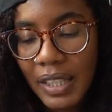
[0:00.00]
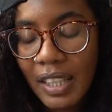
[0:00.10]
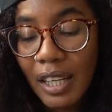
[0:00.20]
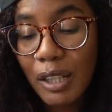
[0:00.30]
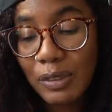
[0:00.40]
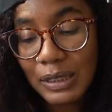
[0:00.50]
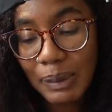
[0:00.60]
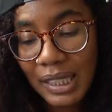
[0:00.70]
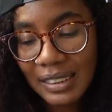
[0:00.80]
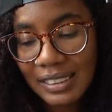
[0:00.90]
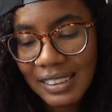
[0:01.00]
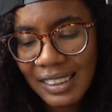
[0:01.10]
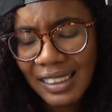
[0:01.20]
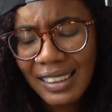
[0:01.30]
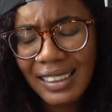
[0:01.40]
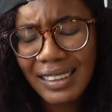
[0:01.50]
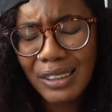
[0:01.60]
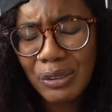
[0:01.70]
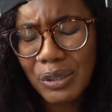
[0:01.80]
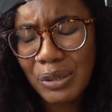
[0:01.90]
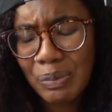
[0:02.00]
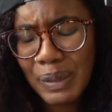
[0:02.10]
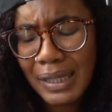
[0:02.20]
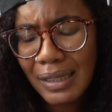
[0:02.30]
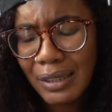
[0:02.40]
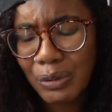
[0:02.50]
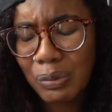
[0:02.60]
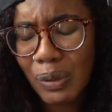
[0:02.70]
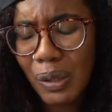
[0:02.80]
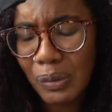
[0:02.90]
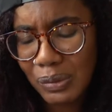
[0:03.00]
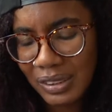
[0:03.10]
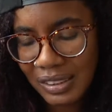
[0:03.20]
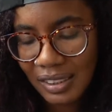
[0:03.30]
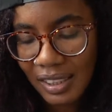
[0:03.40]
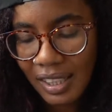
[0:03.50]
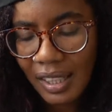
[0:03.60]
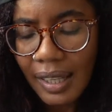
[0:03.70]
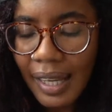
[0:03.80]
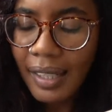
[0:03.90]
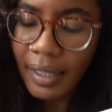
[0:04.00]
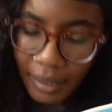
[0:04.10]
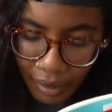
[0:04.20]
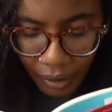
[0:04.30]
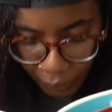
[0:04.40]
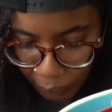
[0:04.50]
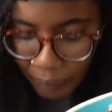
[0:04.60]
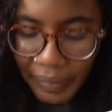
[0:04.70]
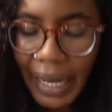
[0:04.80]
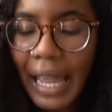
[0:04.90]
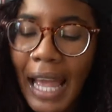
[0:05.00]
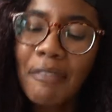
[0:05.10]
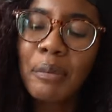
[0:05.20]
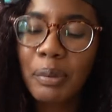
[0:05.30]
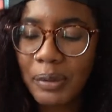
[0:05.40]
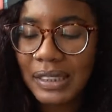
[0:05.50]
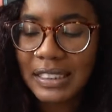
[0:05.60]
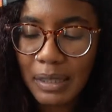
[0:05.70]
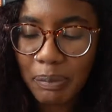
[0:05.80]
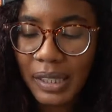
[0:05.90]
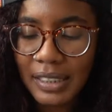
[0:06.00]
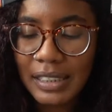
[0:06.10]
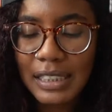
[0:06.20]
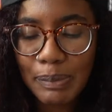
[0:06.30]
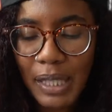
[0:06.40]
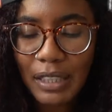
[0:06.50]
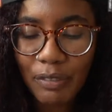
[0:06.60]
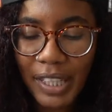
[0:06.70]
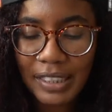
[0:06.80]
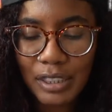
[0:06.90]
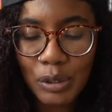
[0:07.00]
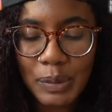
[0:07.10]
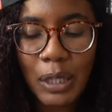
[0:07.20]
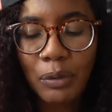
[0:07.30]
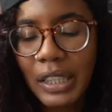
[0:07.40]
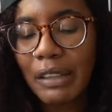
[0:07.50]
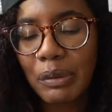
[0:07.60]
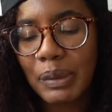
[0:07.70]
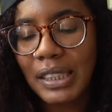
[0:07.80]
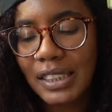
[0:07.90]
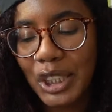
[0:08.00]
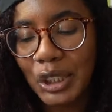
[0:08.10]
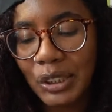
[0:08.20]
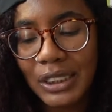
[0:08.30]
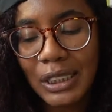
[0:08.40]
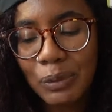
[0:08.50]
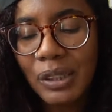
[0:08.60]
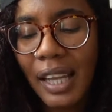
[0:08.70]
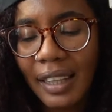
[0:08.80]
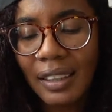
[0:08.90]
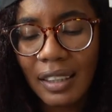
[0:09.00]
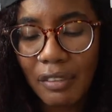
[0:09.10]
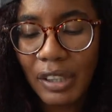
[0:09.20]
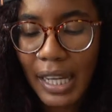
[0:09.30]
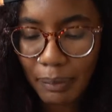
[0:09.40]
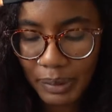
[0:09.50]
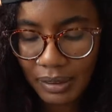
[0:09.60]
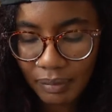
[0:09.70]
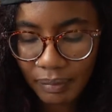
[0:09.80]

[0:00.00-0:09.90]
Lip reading: Her response? Ew, Coopy. Gross. And no, I haven't broken said pledge despite the fact that Jupe's only ever been into girls and it will likely never happen.